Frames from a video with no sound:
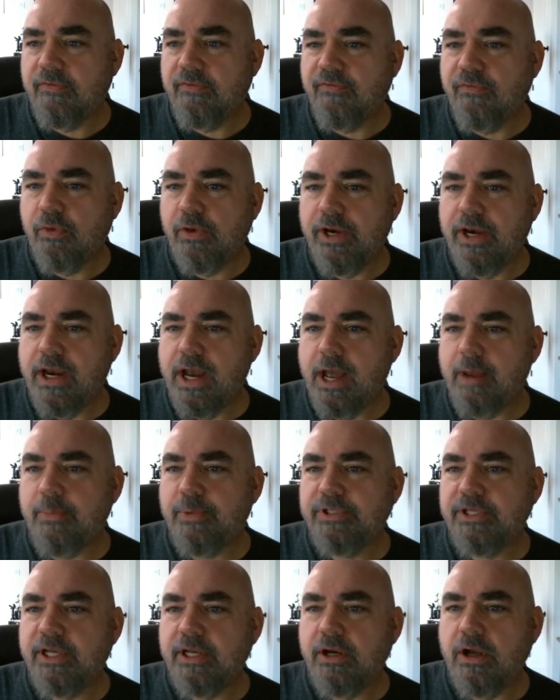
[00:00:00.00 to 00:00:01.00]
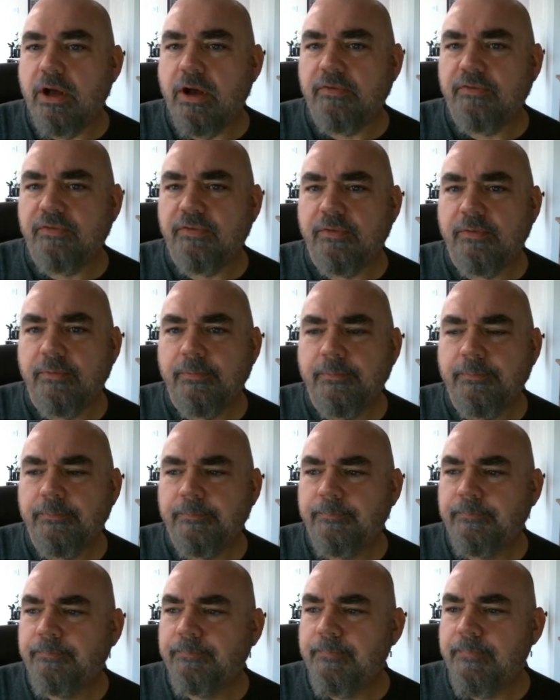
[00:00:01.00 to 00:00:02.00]
49% off.
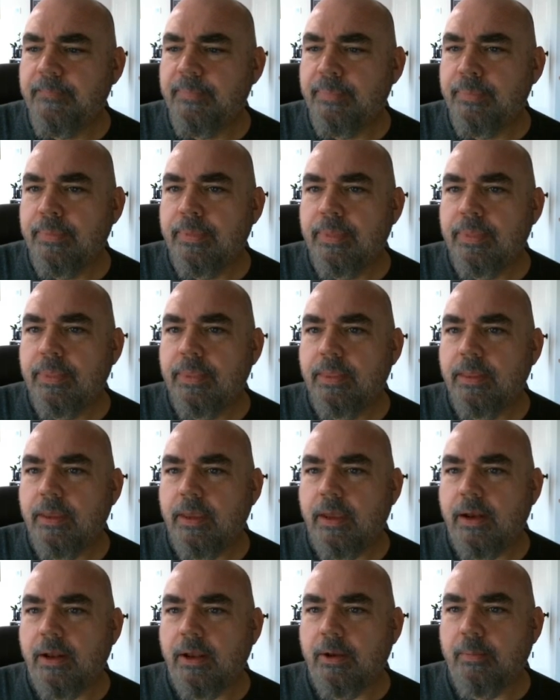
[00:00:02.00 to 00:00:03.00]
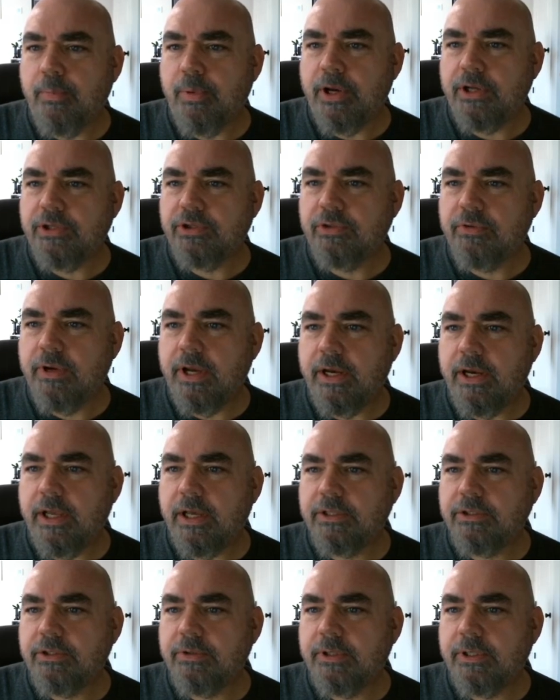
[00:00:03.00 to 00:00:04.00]
And a compressor right
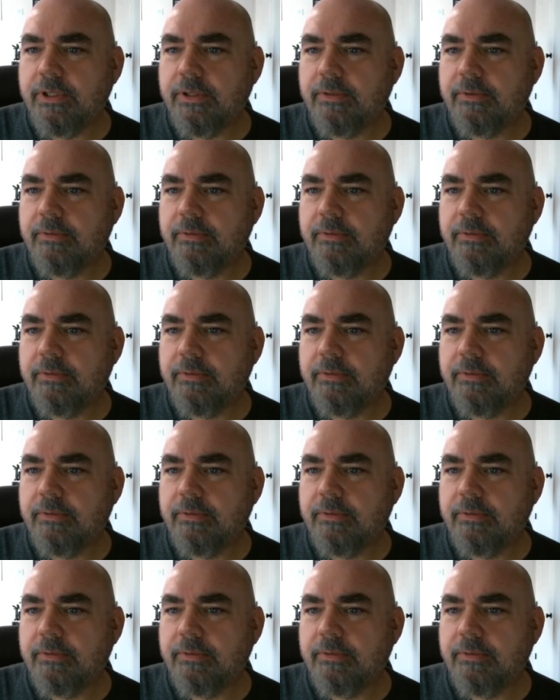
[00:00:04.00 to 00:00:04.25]
next to it.